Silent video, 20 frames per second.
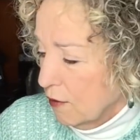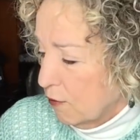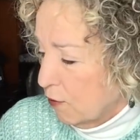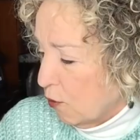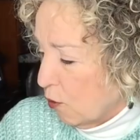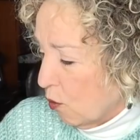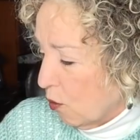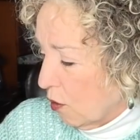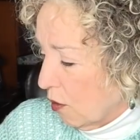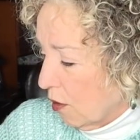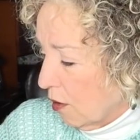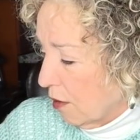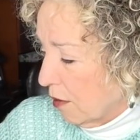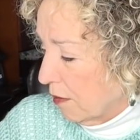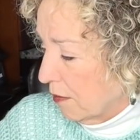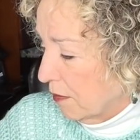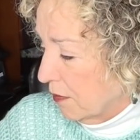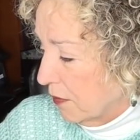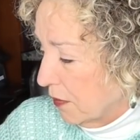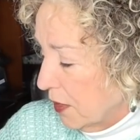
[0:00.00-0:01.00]

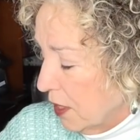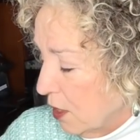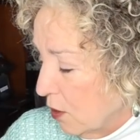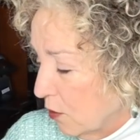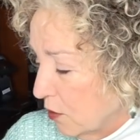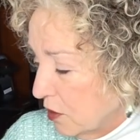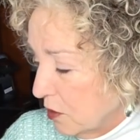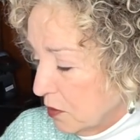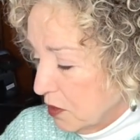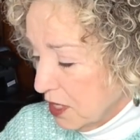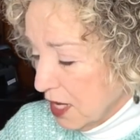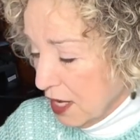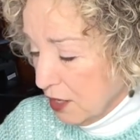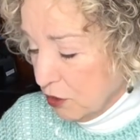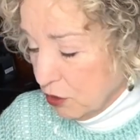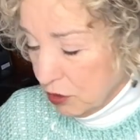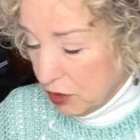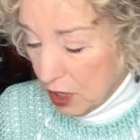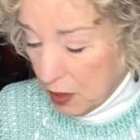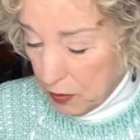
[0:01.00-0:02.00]
for you know a
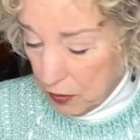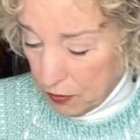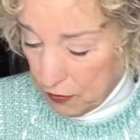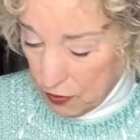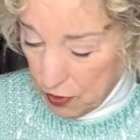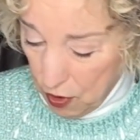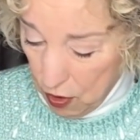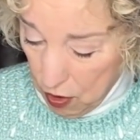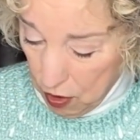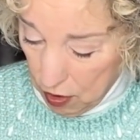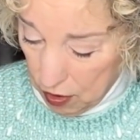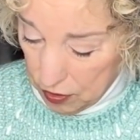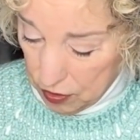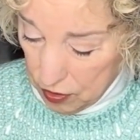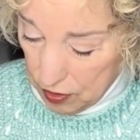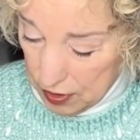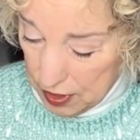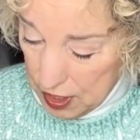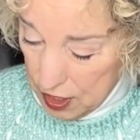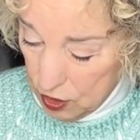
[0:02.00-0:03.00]
substantial number of yards
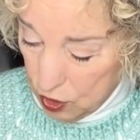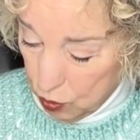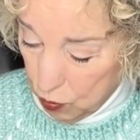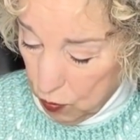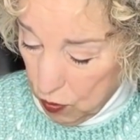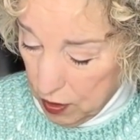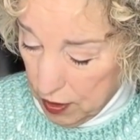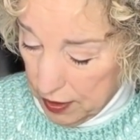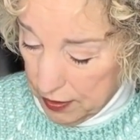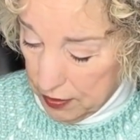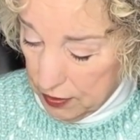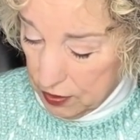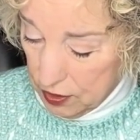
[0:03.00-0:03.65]
on each one.